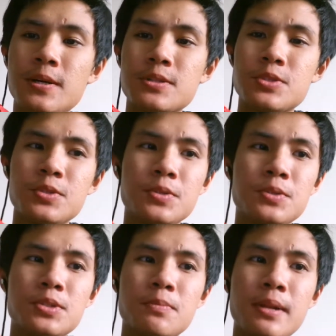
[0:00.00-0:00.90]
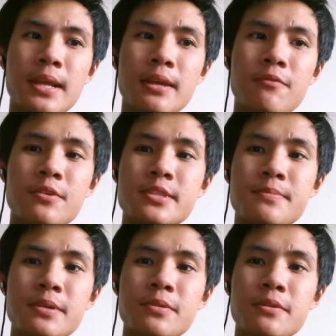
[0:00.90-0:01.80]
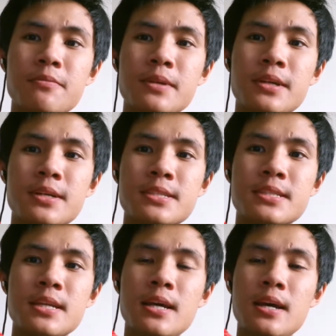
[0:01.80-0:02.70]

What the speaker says: to play frisbee with because